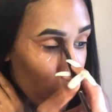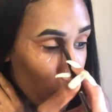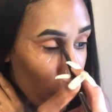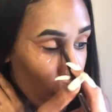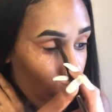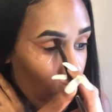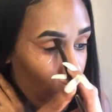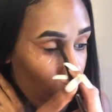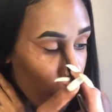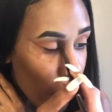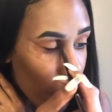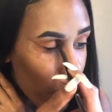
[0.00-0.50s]

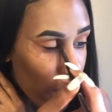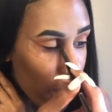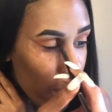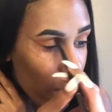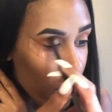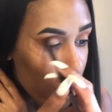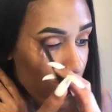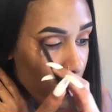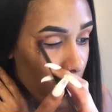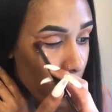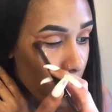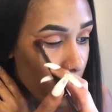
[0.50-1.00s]
went back
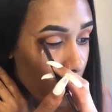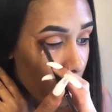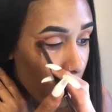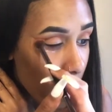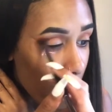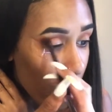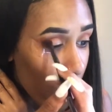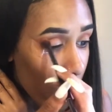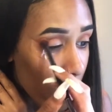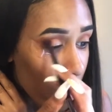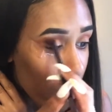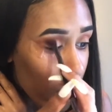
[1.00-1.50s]
to the
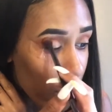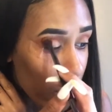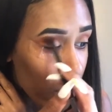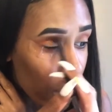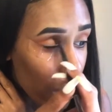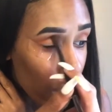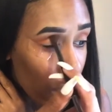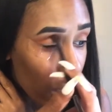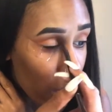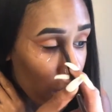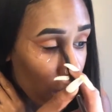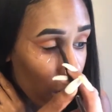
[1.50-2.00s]
car
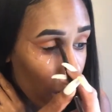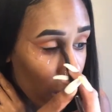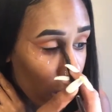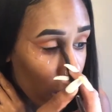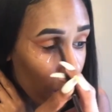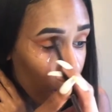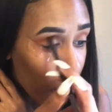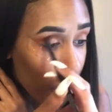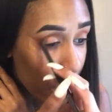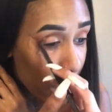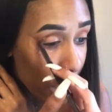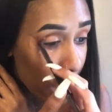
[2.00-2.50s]
to get
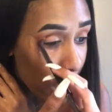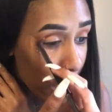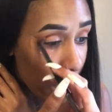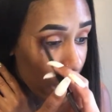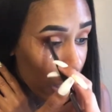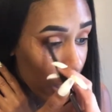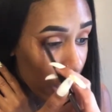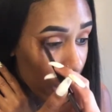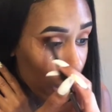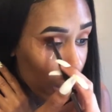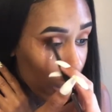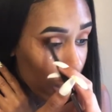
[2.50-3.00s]
our
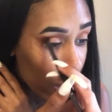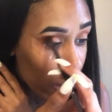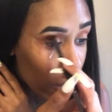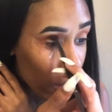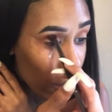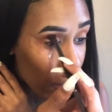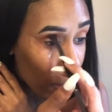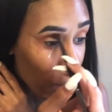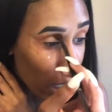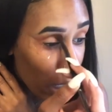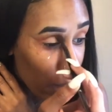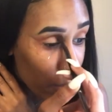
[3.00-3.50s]
money
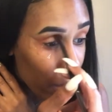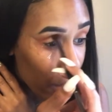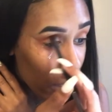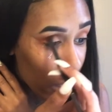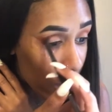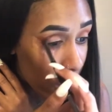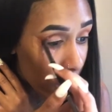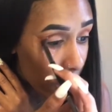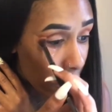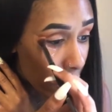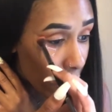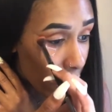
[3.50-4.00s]
to buy
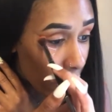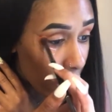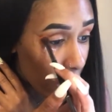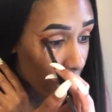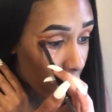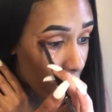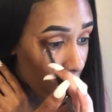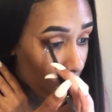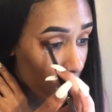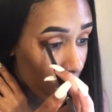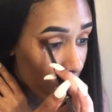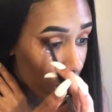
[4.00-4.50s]

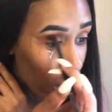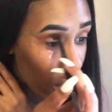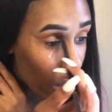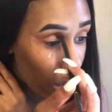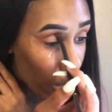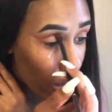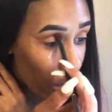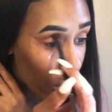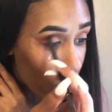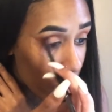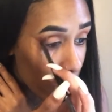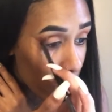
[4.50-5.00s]
pizza
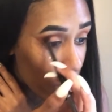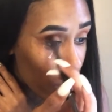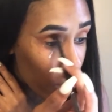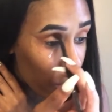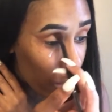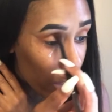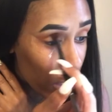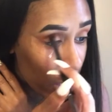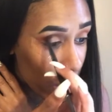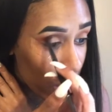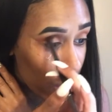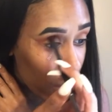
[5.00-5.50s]
and a grilled
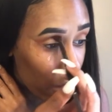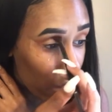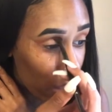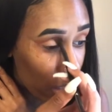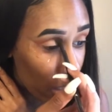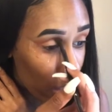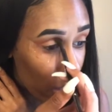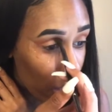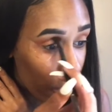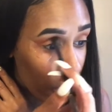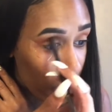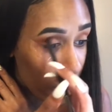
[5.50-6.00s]
chicken
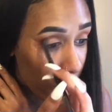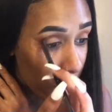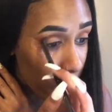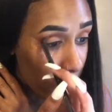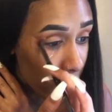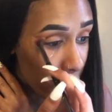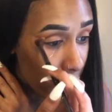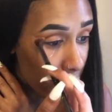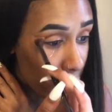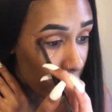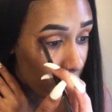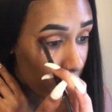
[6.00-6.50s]

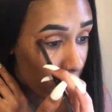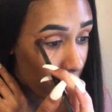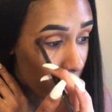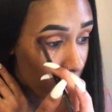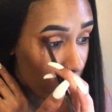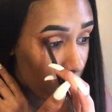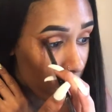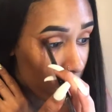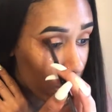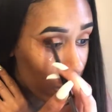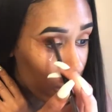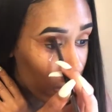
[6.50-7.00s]
sandwich and
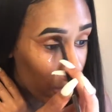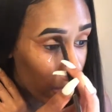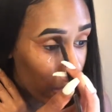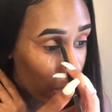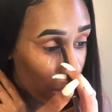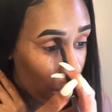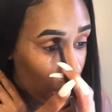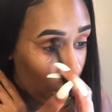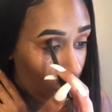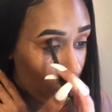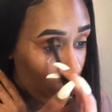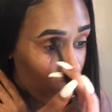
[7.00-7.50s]
whatever the
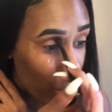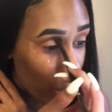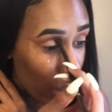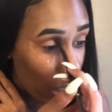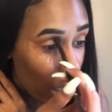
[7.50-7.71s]
fuck else we